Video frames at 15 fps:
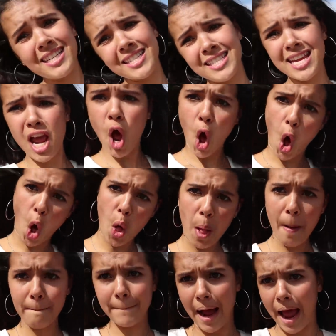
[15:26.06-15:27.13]
Disney
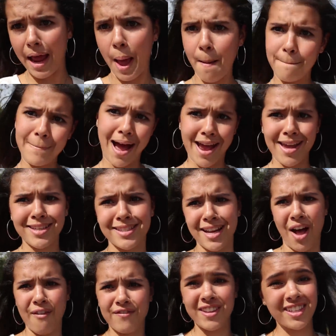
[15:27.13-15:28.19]
all by
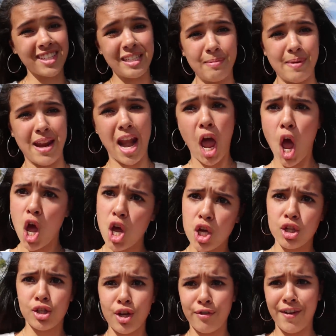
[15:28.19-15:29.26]
myself. This has been
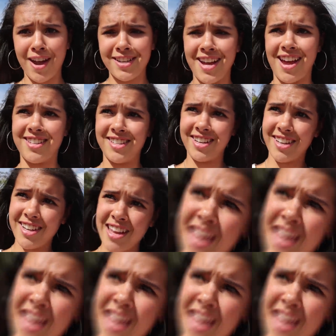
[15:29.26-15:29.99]
so fantastic.